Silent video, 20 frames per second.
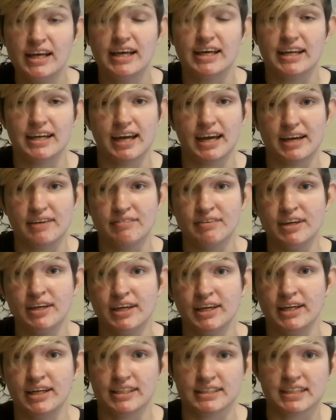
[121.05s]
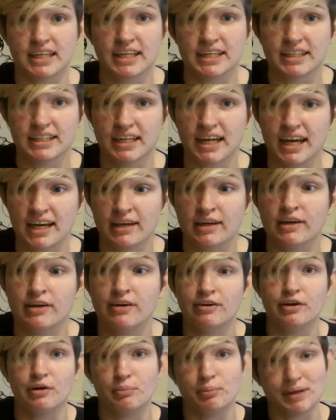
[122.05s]
and have an anxiety attack
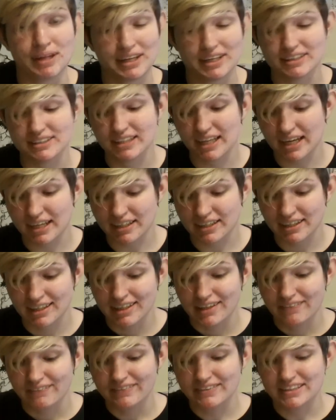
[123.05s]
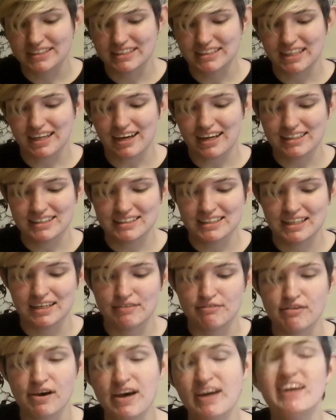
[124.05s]
or a panic attack, which is not
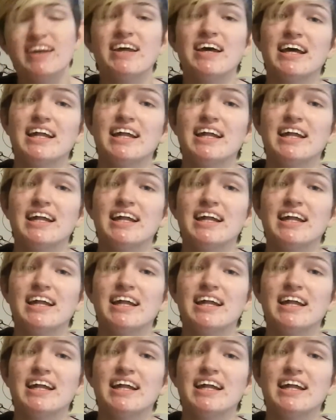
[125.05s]
fun.